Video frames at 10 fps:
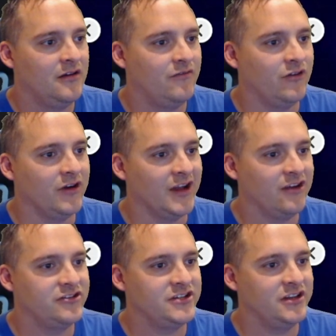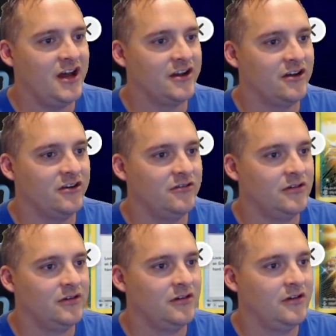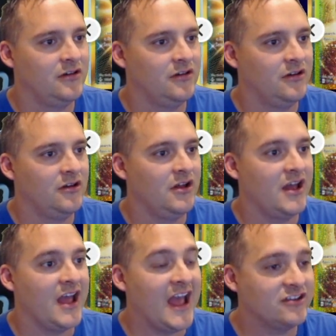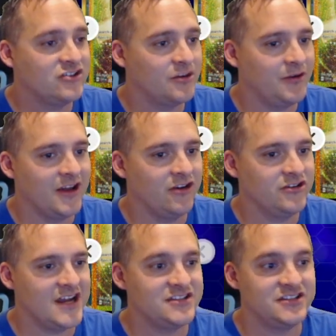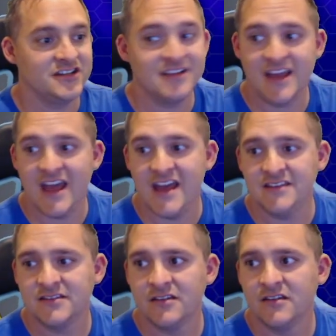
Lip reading: for an Energy Loto and Turbo Energize just in case.